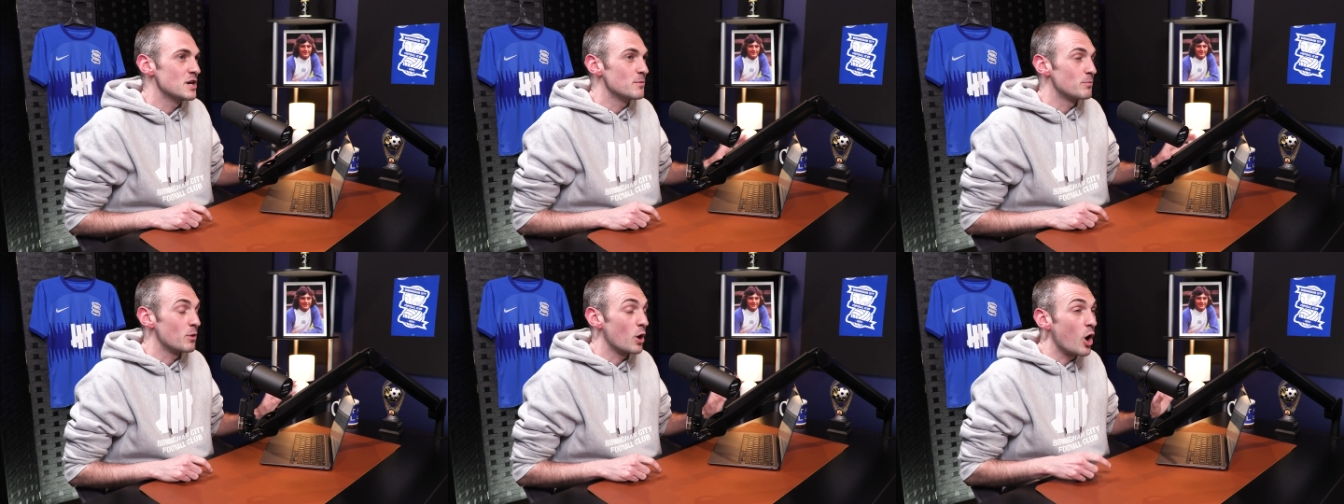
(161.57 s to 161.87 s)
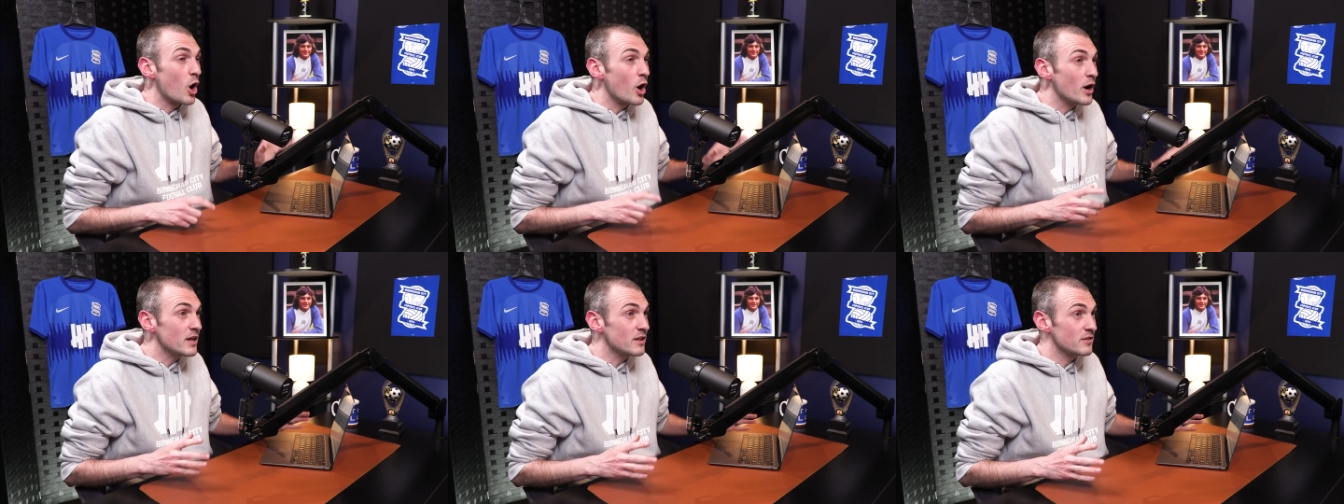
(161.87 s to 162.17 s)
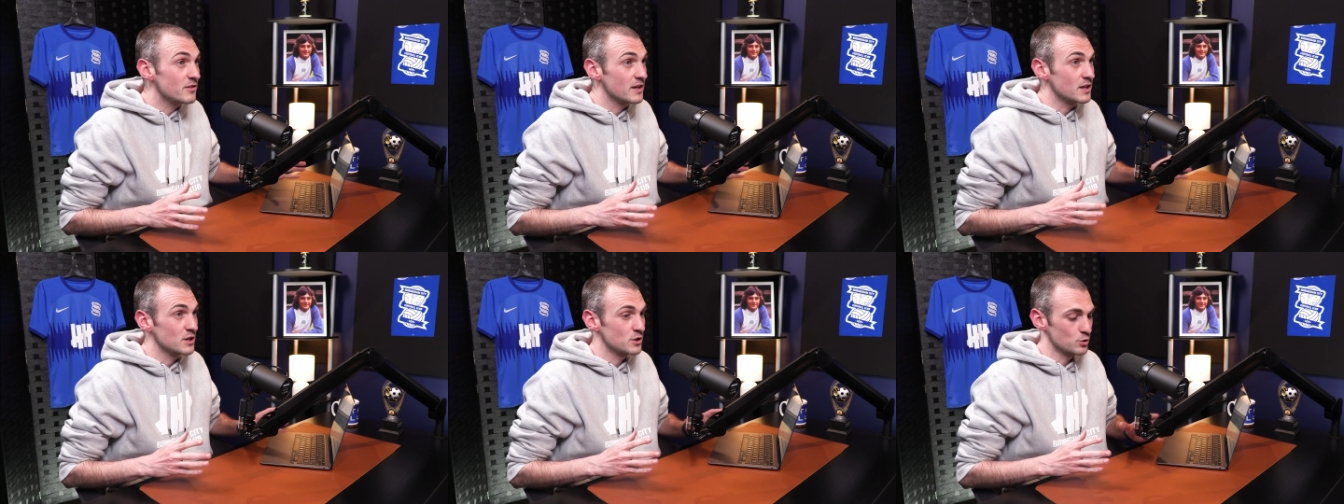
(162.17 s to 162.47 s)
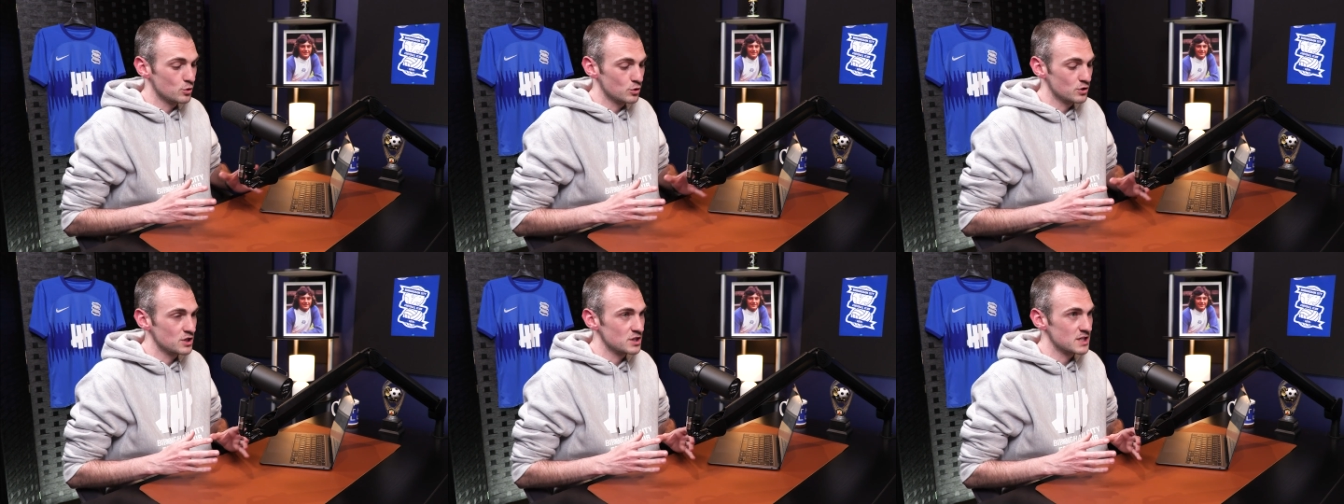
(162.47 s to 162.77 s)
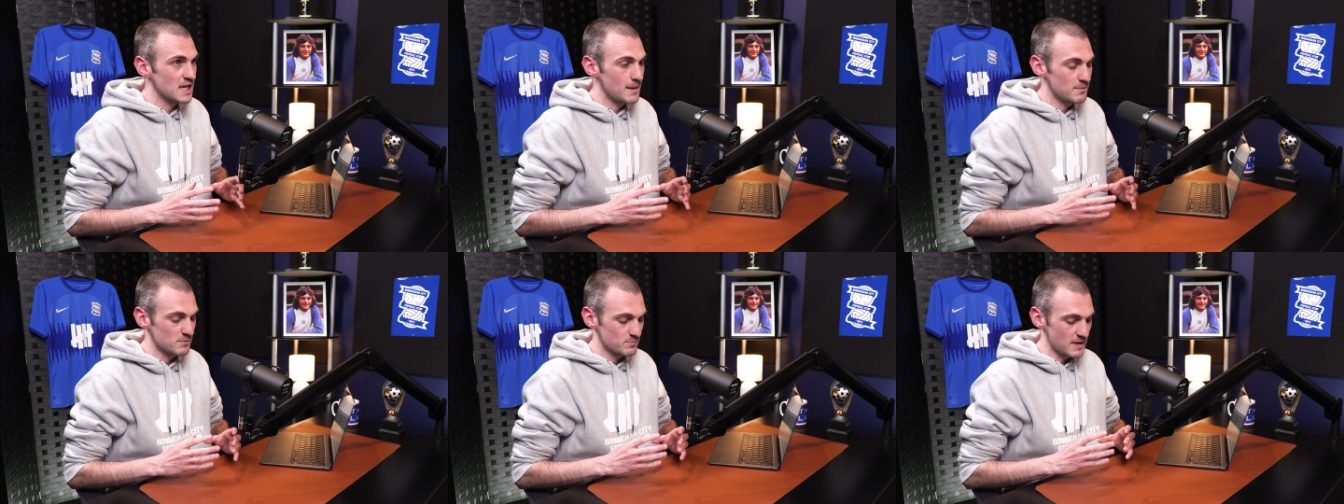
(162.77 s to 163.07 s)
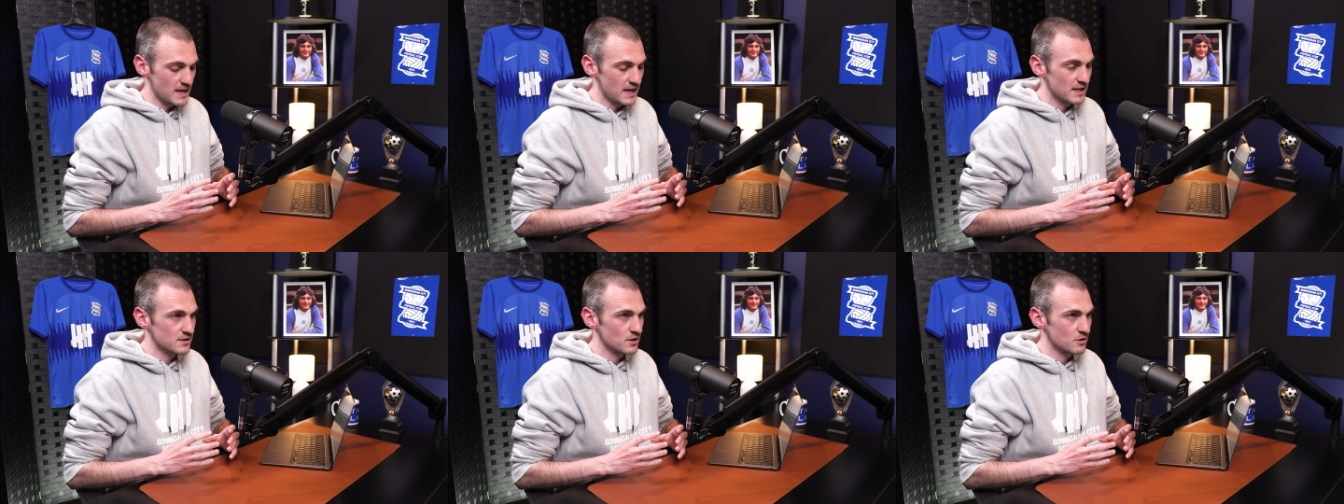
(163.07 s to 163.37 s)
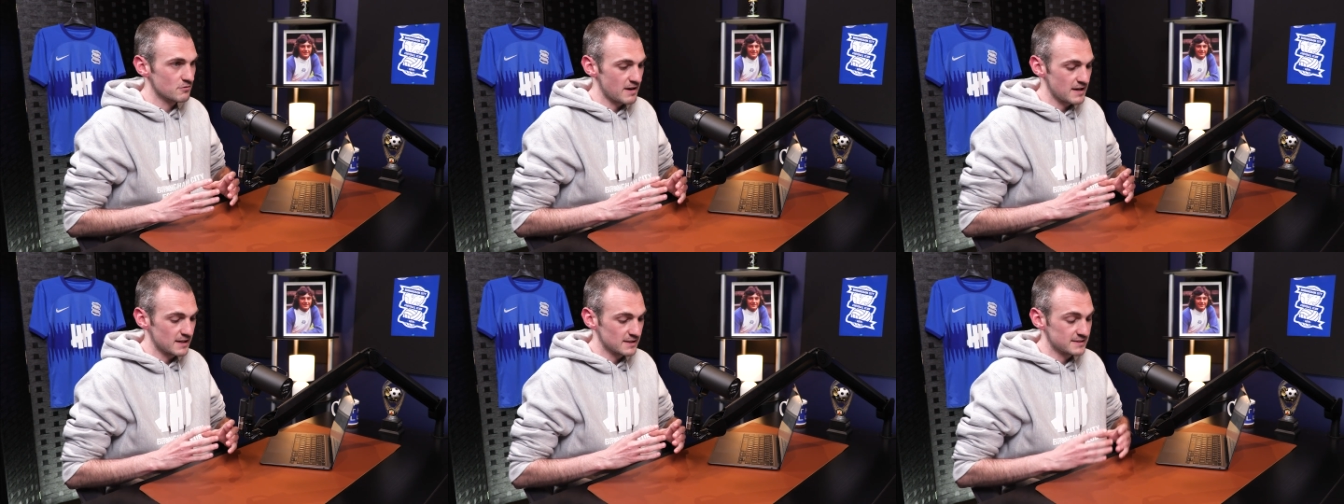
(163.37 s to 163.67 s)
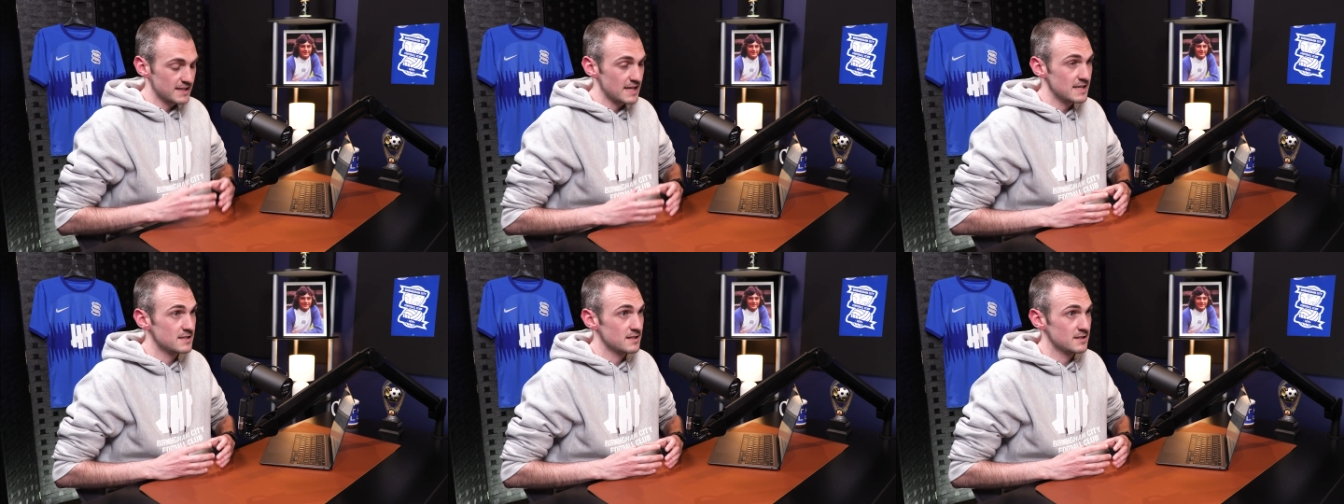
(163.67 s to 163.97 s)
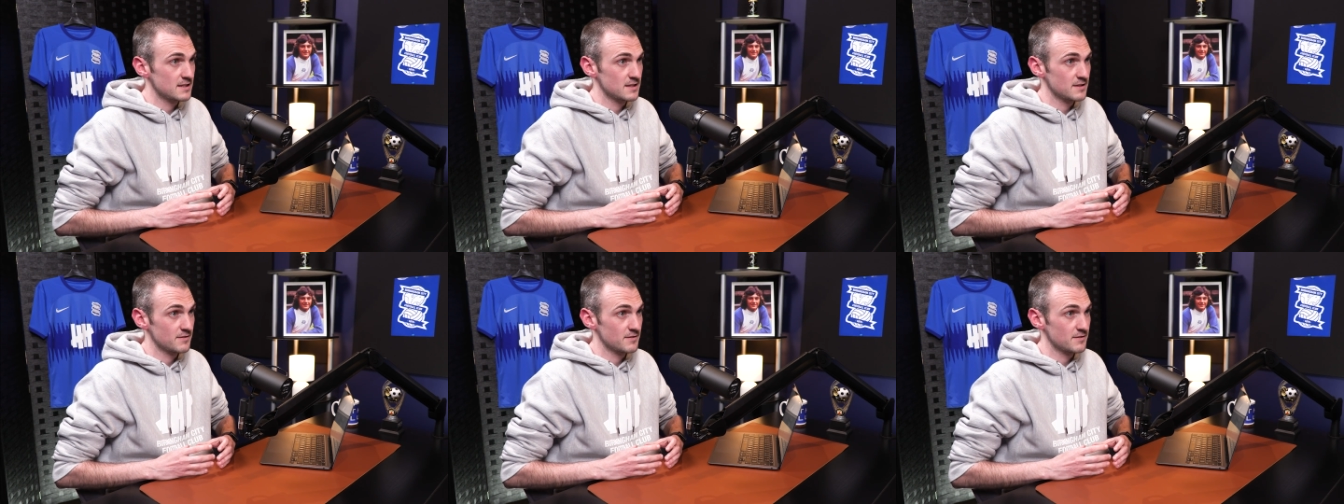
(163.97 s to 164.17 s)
but I think Jordan James makes a great centre